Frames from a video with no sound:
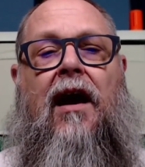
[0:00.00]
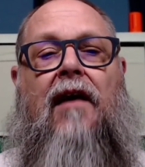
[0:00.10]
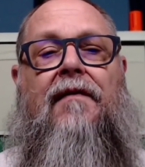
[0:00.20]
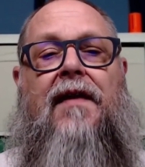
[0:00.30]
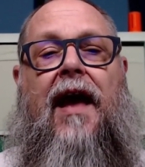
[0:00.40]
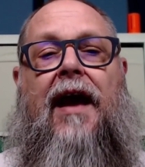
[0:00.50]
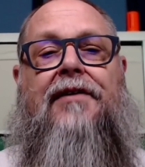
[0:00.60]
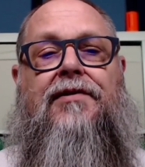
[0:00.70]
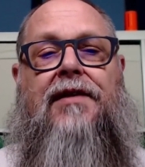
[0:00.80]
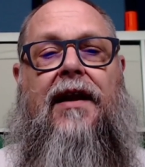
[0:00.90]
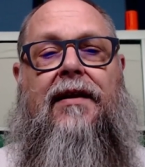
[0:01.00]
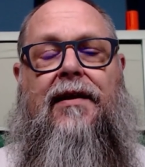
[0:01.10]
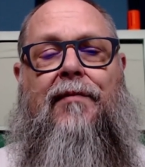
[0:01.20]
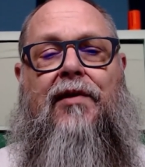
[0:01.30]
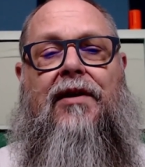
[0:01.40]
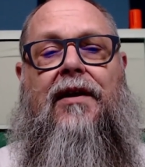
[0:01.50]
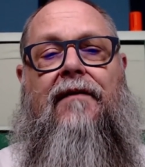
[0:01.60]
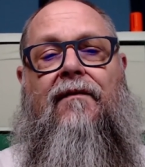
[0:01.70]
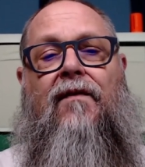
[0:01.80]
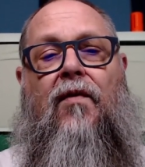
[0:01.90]
of the Azure Data community
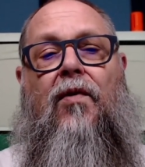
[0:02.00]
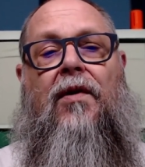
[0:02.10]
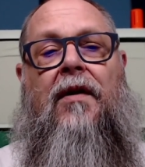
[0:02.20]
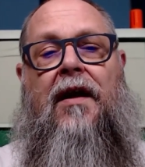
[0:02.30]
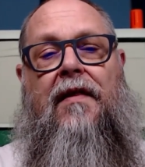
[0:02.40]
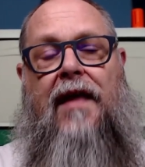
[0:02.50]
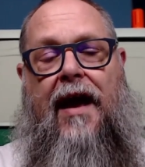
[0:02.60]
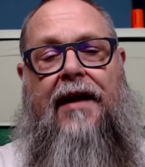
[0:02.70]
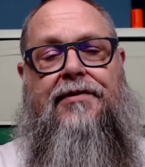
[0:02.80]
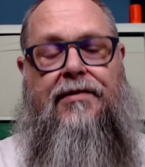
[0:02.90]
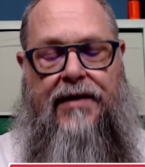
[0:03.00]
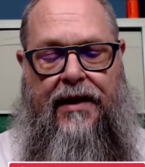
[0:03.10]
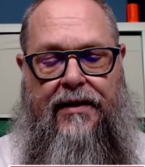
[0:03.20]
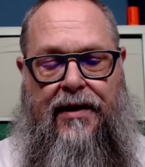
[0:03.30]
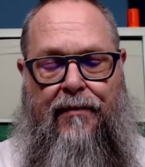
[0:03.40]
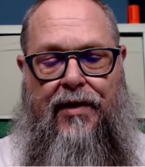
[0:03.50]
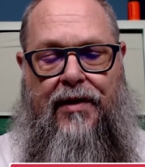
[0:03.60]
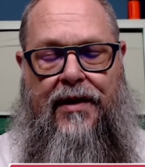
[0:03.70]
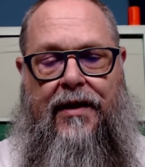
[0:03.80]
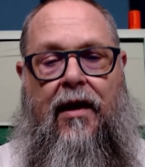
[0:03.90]
for the Azure Data
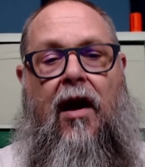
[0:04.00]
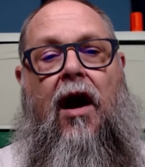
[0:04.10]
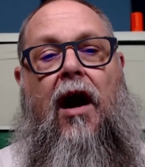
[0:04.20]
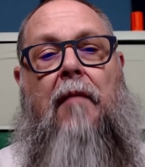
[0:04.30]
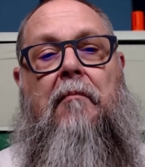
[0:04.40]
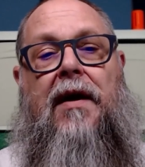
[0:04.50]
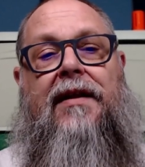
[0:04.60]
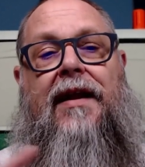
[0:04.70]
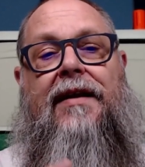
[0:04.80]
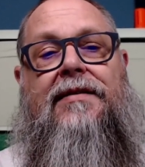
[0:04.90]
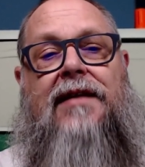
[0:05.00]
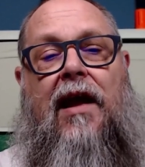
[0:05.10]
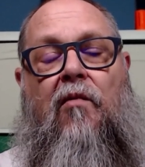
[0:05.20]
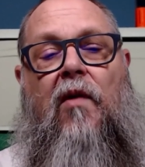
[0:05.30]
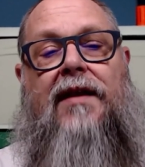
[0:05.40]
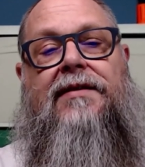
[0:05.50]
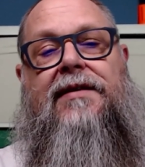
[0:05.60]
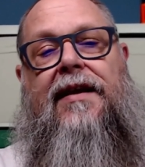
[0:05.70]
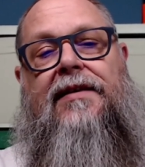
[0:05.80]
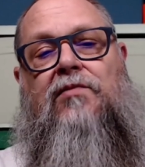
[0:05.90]
community. On Mondays and
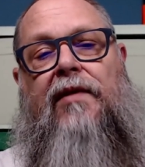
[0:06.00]
Wednesdays, we